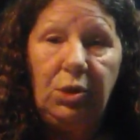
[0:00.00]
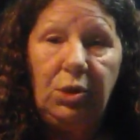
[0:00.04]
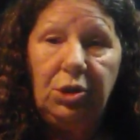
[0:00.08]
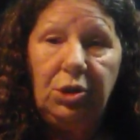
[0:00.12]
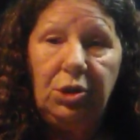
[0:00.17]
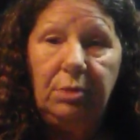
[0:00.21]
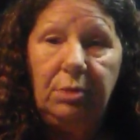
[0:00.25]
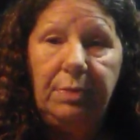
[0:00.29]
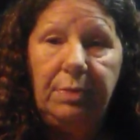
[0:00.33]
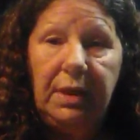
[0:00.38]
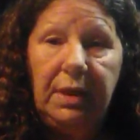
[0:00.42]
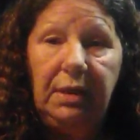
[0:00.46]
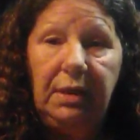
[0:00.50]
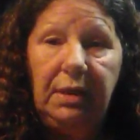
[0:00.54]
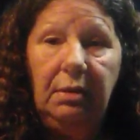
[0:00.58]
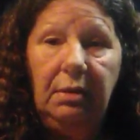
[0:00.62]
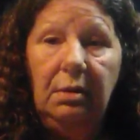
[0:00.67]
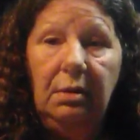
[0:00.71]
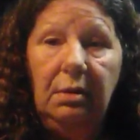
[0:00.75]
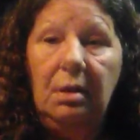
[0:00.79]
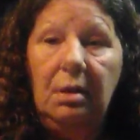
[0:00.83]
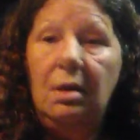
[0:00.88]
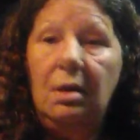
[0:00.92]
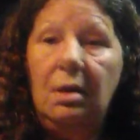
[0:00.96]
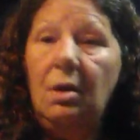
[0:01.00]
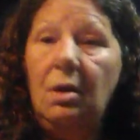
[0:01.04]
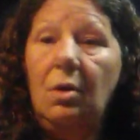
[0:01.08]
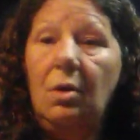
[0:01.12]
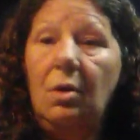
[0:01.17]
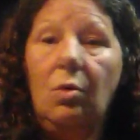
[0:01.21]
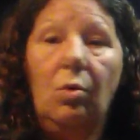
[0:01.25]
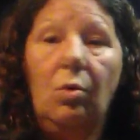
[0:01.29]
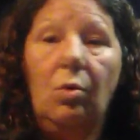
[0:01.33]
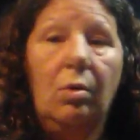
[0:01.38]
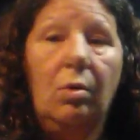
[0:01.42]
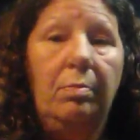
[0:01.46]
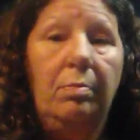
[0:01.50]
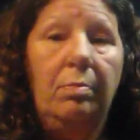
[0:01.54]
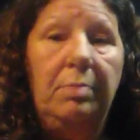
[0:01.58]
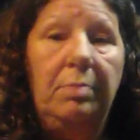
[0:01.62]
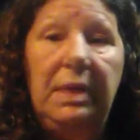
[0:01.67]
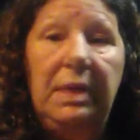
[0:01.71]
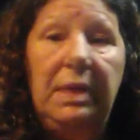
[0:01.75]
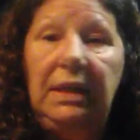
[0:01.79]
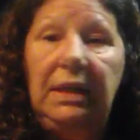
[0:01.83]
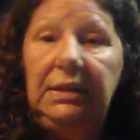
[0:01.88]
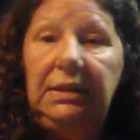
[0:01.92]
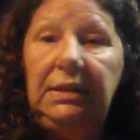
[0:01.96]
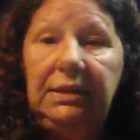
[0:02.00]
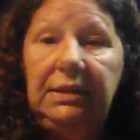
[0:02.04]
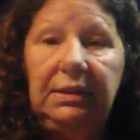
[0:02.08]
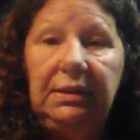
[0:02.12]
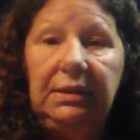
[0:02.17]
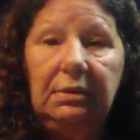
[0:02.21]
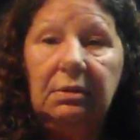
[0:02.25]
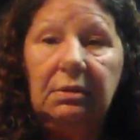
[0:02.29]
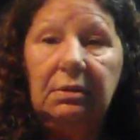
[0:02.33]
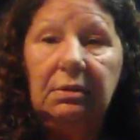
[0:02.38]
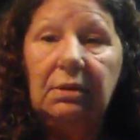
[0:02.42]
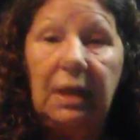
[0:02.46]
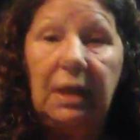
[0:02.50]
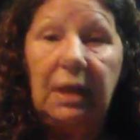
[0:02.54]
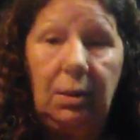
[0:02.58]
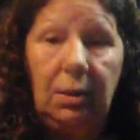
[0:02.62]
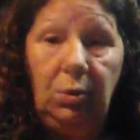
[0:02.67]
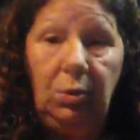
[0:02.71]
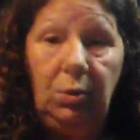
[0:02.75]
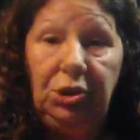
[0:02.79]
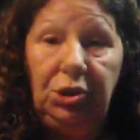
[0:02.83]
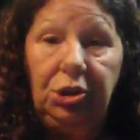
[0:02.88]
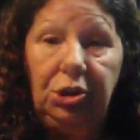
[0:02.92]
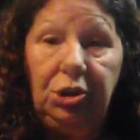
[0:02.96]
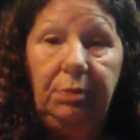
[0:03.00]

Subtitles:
we should be, or meats like we